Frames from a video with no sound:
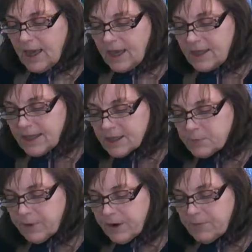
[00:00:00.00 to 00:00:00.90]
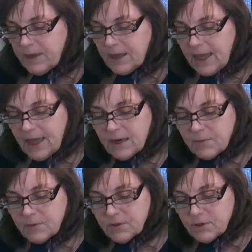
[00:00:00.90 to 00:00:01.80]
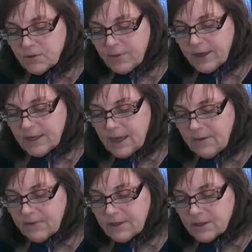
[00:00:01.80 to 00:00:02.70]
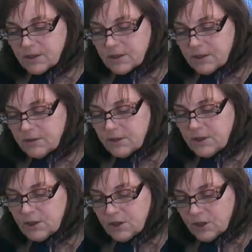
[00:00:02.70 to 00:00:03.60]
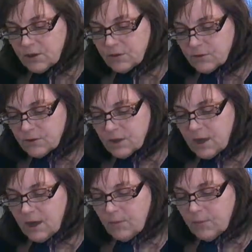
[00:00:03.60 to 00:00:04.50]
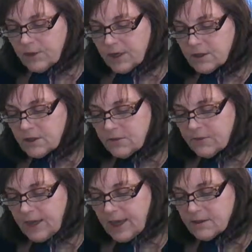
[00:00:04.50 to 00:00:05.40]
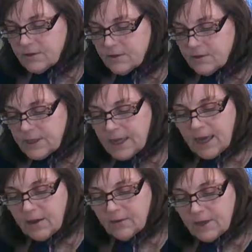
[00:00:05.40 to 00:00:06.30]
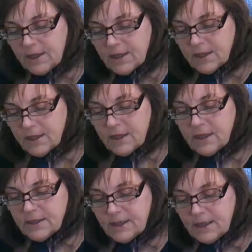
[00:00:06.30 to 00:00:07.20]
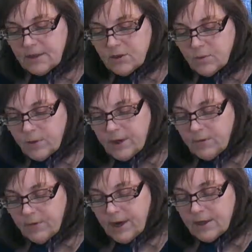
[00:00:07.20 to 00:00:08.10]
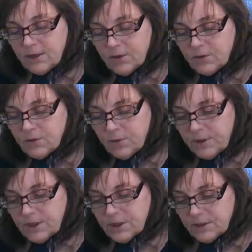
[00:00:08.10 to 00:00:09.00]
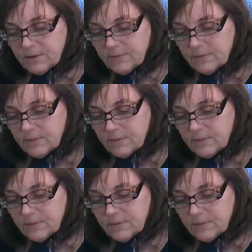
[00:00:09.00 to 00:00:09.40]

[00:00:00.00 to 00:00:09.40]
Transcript: In the experimental animals, direct evidence clearly shows production of cancer down in the 10 to 20 rad dose region.